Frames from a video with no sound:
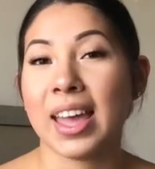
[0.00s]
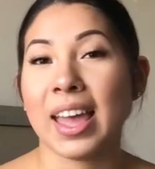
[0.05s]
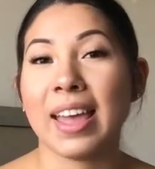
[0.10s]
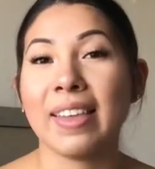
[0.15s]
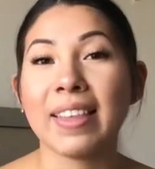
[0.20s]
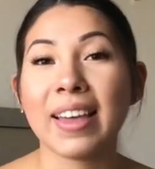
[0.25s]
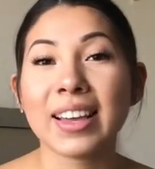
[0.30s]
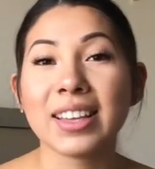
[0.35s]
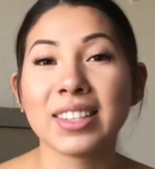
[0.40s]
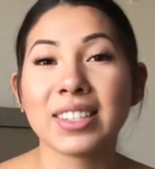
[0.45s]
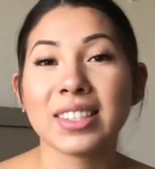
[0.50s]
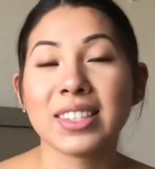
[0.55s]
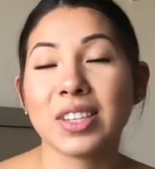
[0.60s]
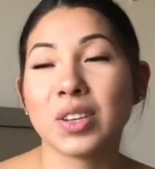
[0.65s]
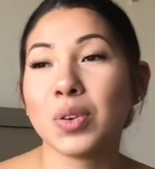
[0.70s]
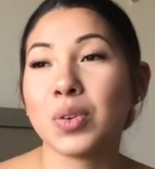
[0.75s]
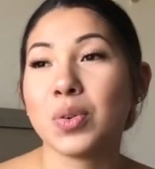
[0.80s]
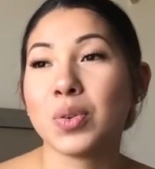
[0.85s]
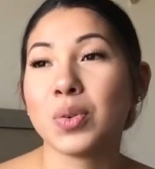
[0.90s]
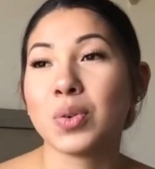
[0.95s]
It likes
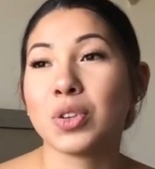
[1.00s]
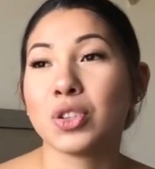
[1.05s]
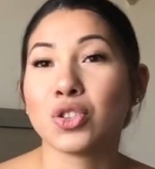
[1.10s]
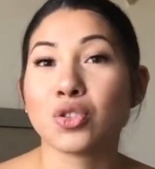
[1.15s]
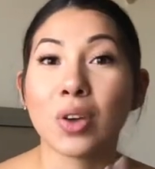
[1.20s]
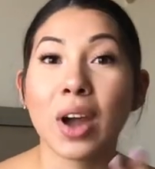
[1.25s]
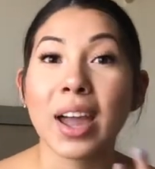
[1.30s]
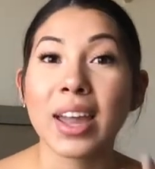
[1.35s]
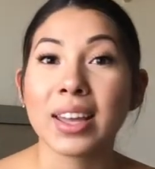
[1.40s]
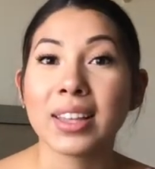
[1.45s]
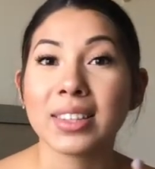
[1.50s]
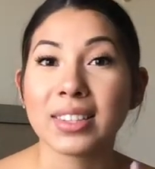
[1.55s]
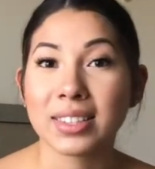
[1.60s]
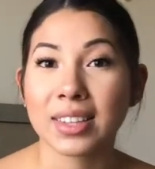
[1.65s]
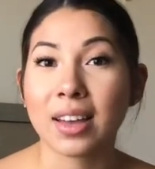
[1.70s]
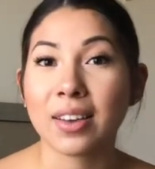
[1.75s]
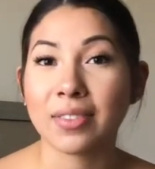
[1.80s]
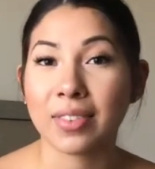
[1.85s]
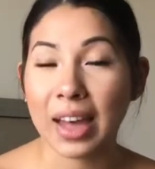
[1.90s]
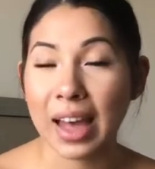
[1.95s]
to dry
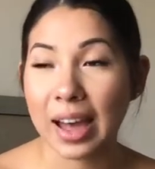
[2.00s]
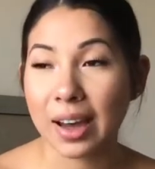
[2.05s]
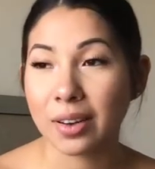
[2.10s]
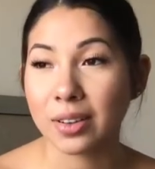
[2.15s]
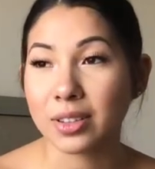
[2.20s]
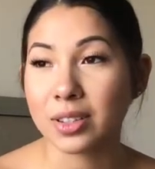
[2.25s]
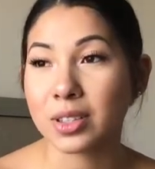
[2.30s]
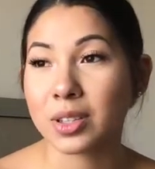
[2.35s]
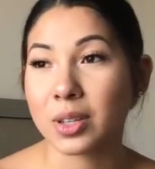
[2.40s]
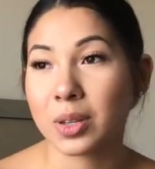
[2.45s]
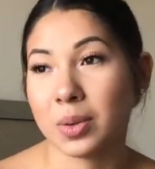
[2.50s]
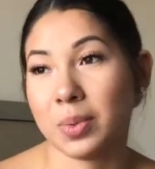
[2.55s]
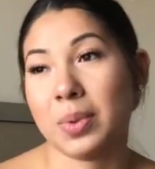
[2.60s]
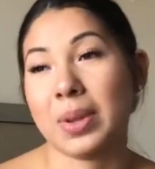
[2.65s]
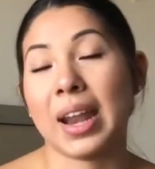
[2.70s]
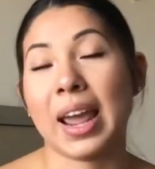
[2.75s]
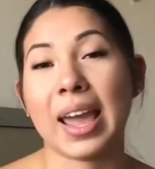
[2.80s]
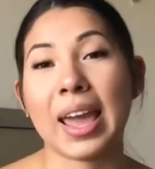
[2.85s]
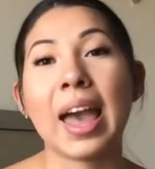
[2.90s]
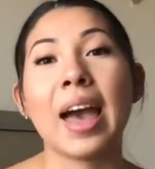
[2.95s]
itself out
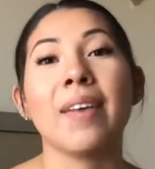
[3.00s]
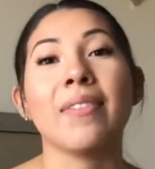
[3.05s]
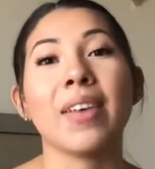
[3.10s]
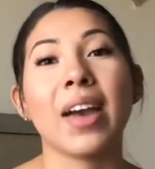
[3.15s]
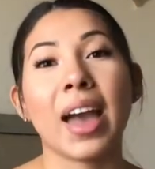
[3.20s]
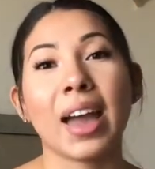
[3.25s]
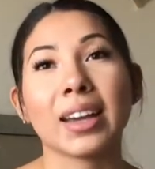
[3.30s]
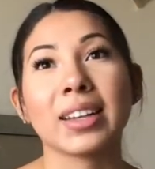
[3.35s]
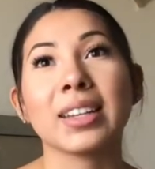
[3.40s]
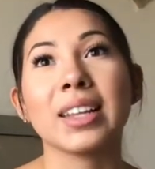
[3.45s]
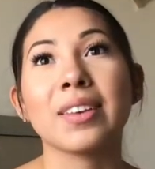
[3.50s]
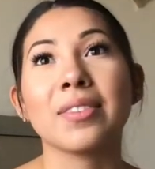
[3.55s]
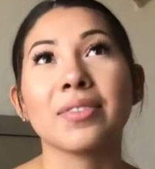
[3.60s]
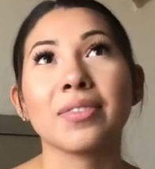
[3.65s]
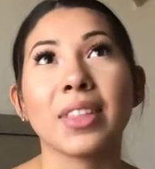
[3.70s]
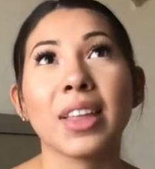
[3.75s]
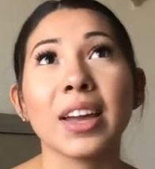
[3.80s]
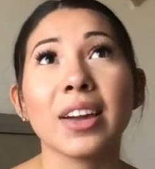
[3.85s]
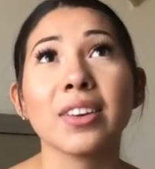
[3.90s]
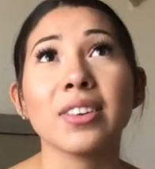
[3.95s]
when I have acne
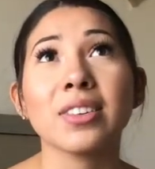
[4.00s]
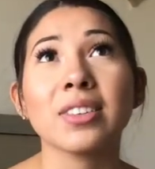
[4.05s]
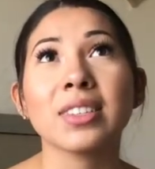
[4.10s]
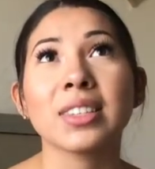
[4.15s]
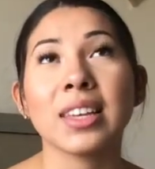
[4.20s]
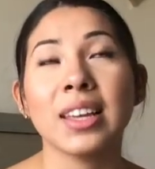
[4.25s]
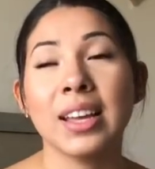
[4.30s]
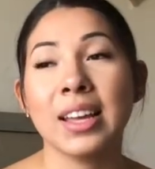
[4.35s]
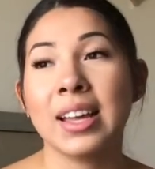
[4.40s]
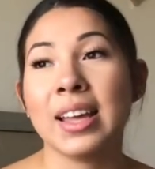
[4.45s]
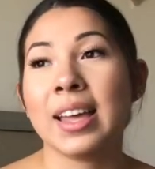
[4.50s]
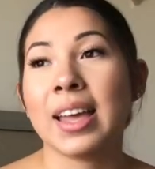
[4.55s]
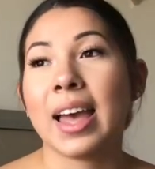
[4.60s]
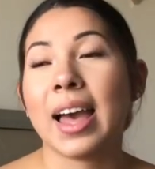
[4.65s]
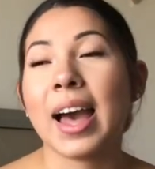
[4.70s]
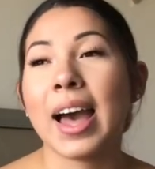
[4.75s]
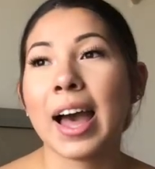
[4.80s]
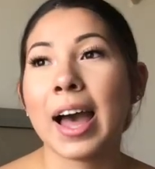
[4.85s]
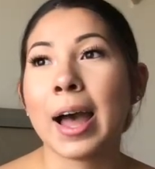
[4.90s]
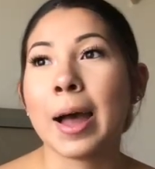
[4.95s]
flares.
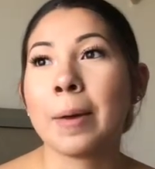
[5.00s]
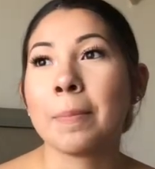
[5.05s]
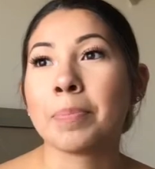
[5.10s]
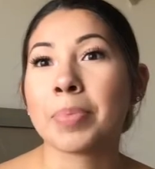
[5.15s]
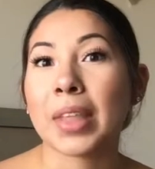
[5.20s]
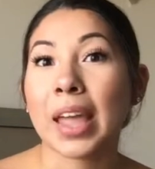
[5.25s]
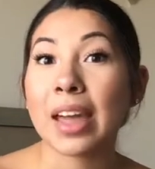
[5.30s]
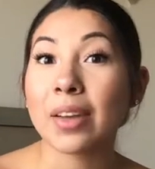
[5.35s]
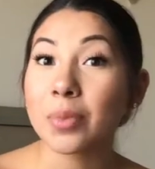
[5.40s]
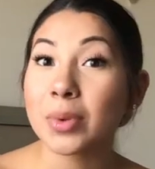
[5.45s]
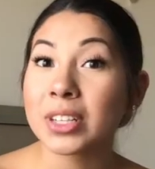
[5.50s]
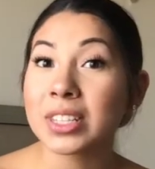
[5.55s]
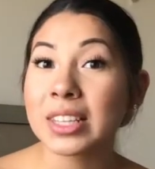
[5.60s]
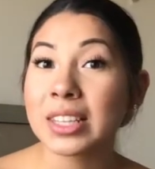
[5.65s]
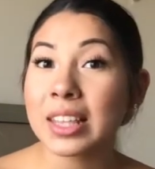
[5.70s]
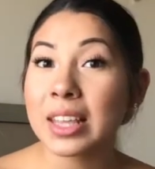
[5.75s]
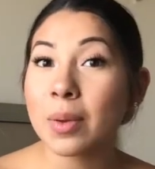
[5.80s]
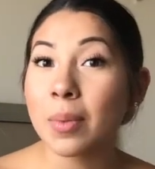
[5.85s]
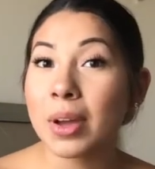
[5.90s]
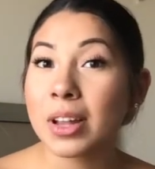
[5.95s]
I
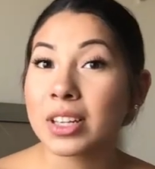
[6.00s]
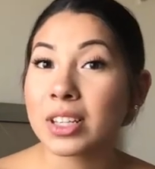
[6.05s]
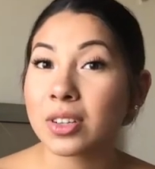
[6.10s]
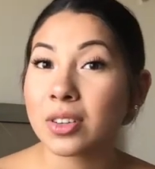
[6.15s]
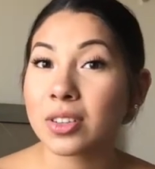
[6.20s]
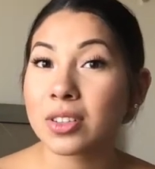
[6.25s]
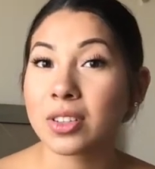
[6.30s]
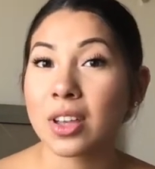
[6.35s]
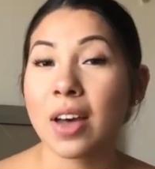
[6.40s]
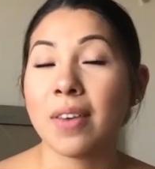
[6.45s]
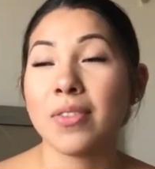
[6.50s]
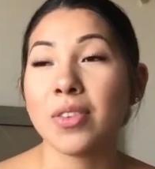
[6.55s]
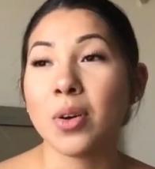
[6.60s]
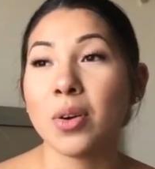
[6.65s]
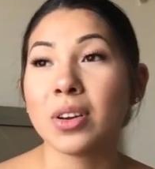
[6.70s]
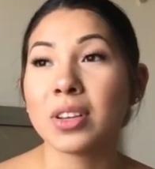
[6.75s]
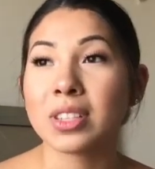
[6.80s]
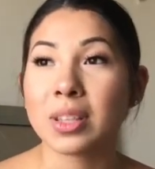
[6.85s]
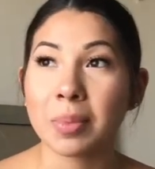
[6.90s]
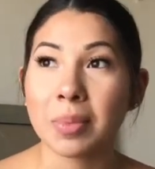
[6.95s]
recently went to El
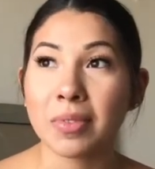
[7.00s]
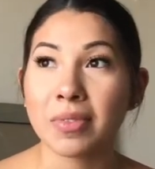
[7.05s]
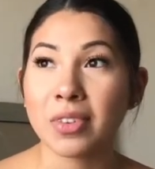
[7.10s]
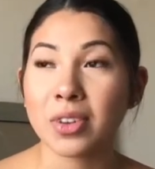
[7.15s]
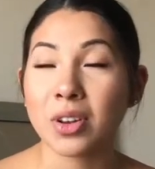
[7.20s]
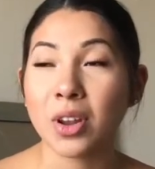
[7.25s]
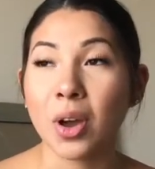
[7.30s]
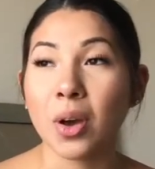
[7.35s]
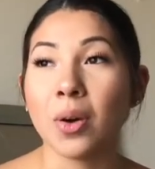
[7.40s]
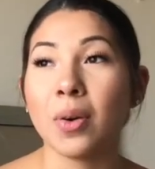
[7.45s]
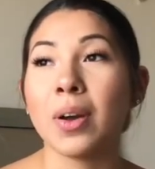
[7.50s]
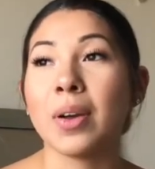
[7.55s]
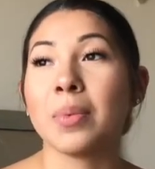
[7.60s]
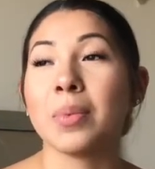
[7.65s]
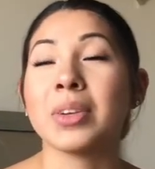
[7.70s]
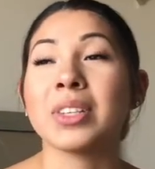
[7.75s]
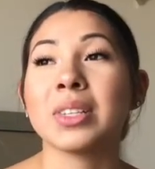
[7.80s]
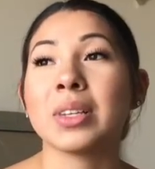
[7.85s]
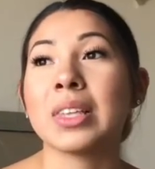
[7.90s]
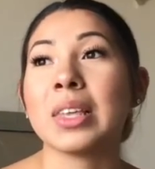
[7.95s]
Salvador. Some of you know I
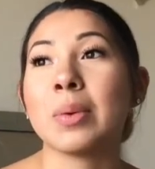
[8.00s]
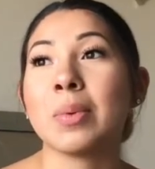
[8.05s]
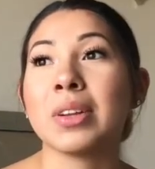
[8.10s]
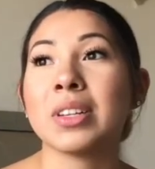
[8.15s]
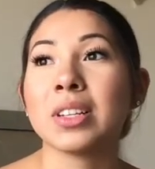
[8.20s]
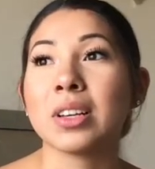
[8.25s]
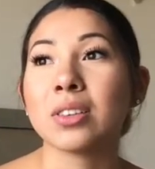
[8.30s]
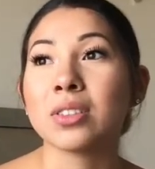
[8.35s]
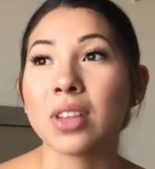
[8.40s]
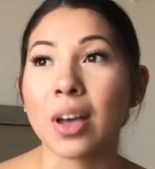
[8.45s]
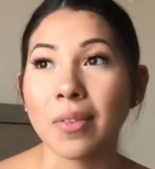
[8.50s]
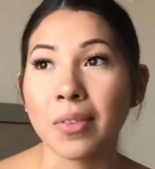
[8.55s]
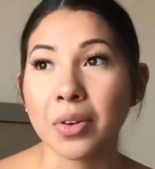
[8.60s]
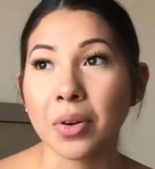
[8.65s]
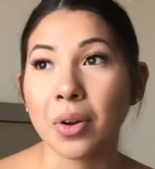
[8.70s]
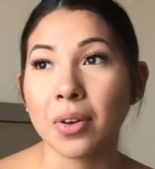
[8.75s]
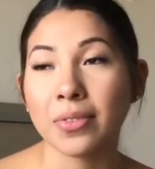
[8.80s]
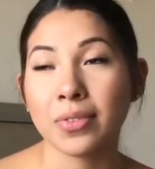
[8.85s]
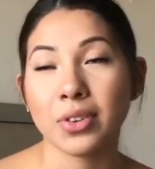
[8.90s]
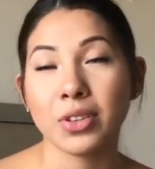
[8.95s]
recently went to El
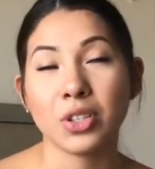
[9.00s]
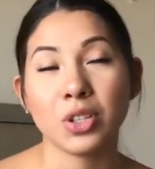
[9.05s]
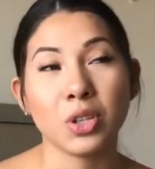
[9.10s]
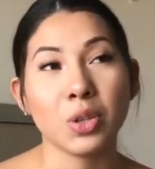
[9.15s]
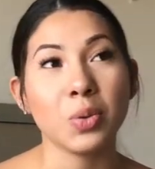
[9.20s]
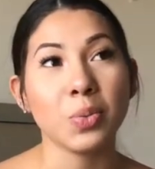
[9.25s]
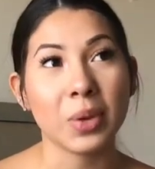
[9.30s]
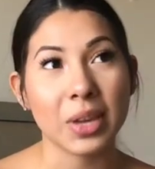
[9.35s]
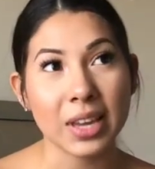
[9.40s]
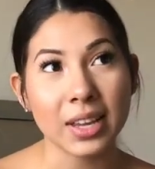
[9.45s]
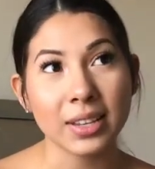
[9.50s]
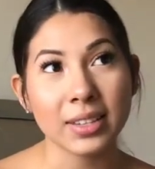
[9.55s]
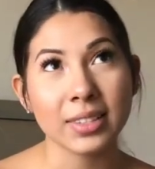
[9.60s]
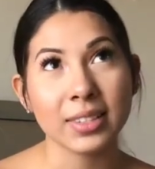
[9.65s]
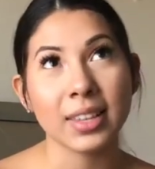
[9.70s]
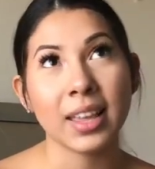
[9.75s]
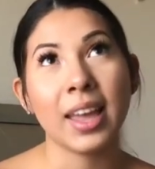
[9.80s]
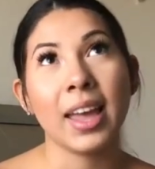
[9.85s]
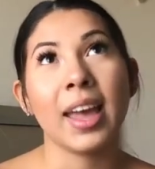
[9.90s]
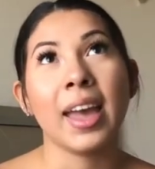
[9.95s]
Salvador for 2
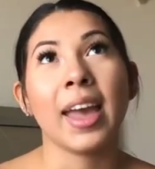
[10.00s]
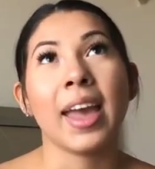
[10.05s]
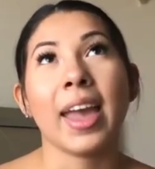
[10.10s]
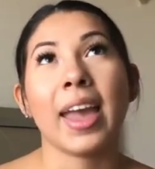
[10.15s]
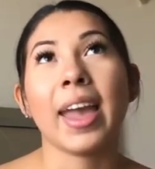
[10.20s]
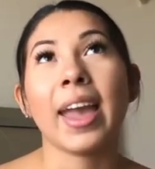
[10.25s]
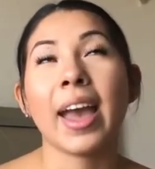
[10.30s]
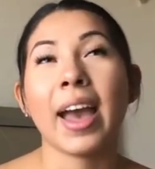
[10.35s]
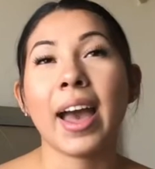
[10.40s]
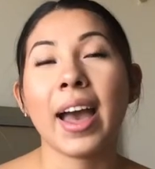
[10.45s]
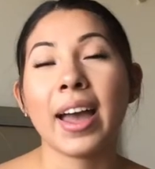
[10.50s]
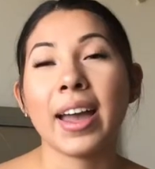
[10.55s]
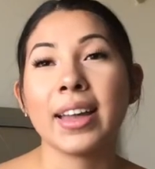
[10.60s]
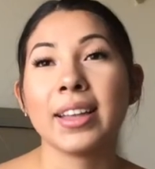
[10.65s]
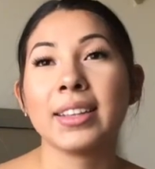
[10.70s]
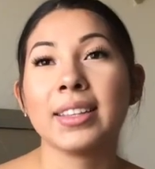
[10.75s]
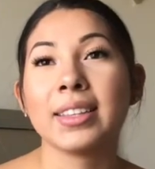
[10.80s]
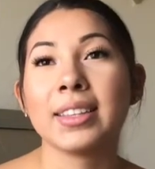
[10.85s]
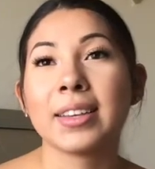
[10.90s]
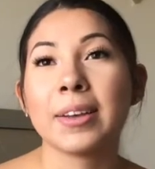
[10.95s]
weeks,
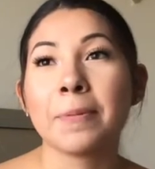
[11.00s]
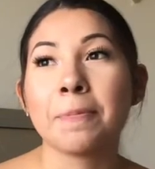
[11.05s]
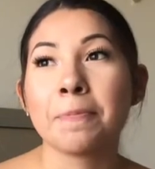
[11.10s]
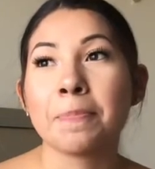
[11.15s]
and